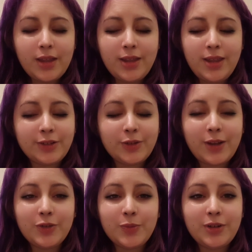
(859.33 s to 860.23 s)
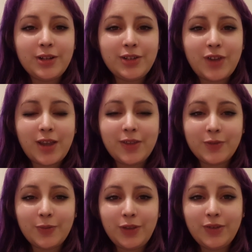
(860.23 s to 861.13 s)
Yeah, so I just wanted to share this
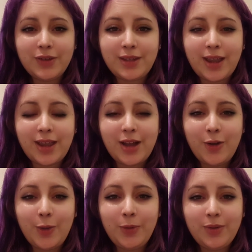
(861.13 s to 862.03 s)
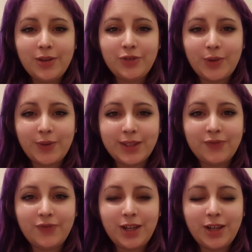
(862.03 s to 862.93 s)
with you today. I hope you enjoyed this
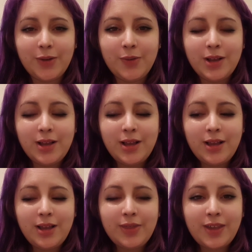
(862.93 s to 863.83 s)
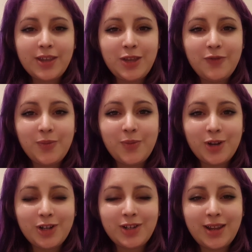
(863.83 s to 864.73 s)
video. Thank you for
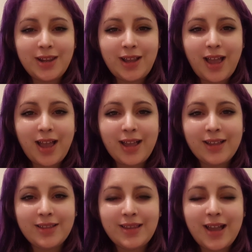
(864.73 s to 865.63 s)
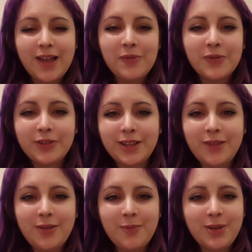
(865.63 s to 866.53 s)
watching, and I will see
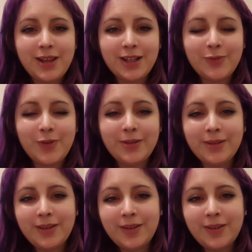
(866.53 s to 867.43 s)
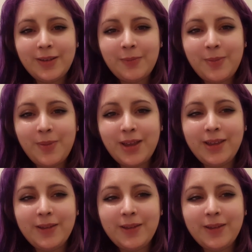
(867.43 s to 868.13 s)
you in my next one. Bye bye.